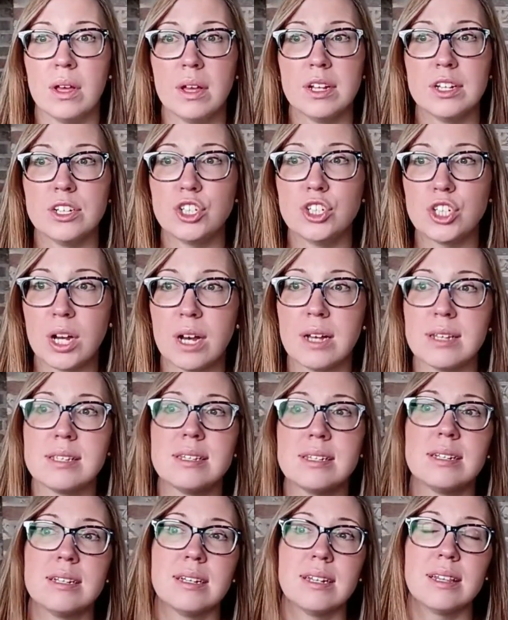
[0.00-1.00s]

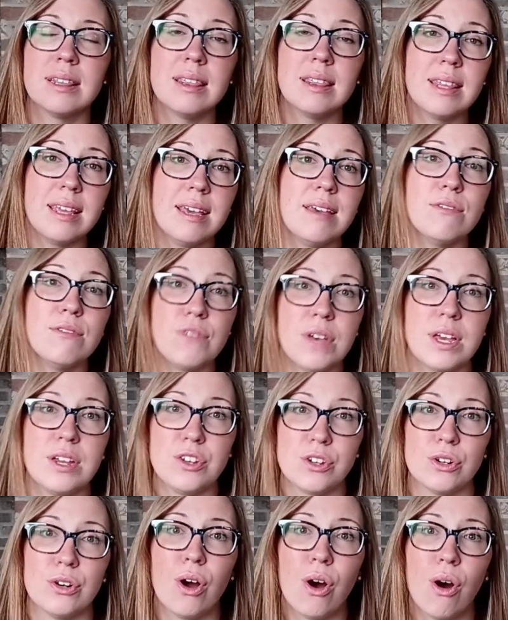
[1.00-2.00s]
Just live in
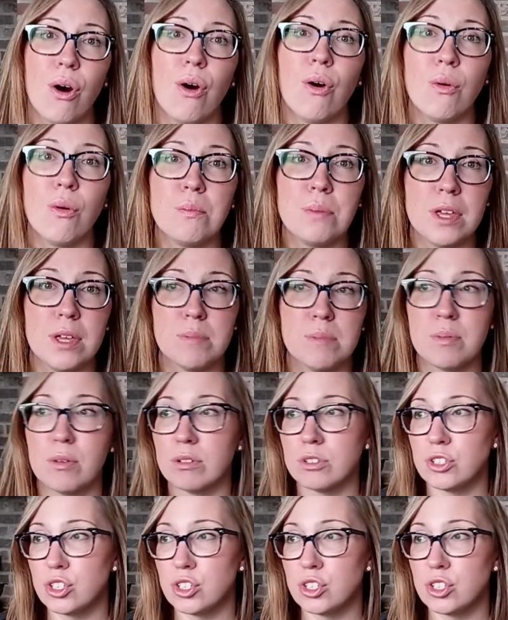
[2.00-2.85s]
your home, people.